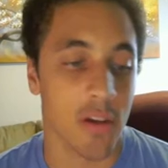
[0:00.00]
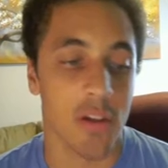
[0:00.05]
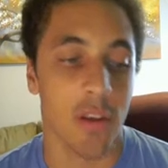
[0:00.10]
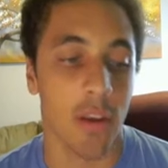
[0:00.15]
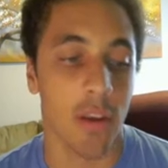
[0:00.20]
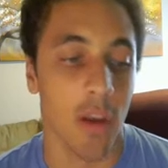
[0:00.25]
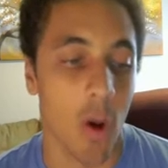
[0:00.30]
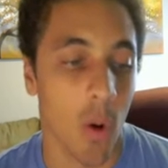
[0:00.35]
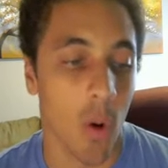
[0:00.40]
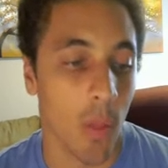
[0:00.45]

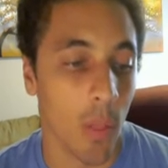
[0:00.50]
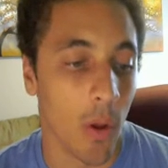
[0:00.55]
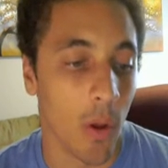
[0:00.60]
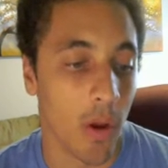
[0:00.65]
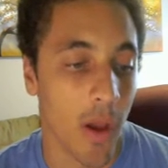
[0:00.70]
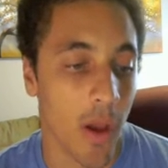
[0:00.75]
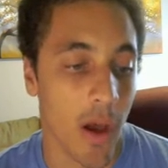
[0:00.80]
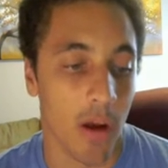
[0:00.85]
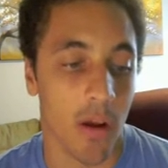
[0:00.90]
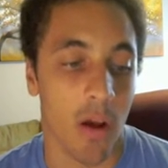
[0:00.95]
go and look
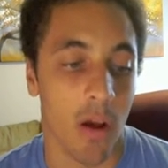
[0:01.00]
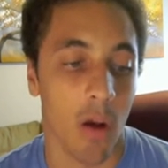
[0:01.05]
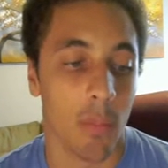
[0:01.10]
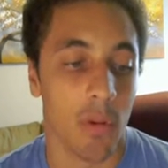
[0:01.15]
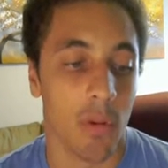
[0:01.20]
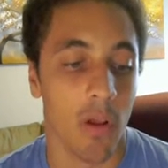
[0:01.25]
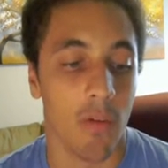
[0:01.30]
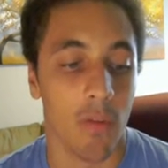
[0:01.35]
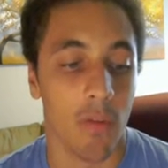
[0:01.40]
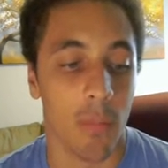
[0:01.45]
at a couple
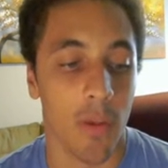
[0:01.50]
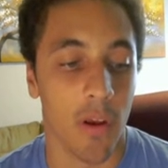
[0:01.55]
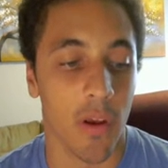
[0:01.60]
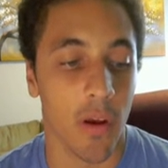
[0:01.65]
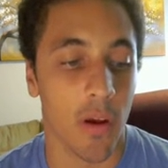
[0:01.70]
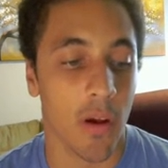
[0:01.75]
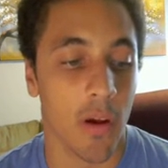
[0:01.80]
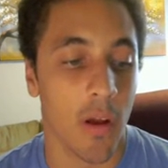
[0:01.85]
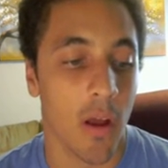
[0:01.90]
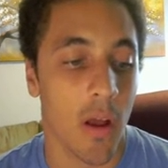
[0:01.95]
of them here.